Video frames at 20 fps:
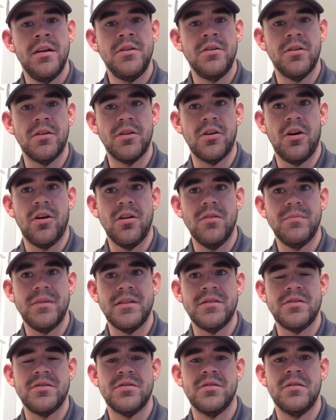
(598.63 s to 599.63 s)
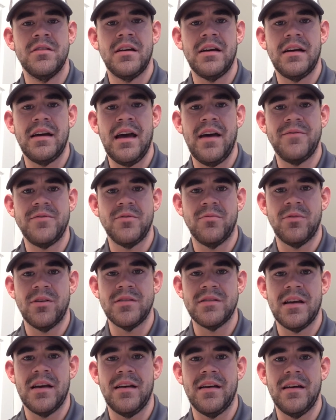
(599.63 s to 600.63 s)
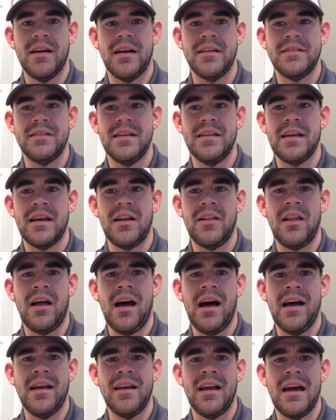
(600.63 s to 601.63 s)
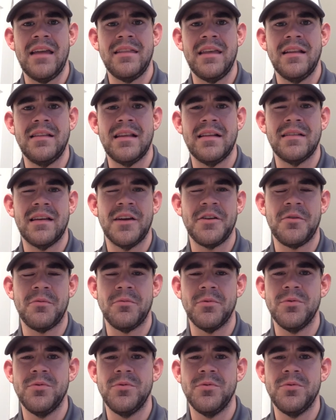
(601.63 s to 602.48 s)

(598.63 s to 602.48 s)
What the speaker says: you're garbage afterwards. I see that a lot. I think that's kind of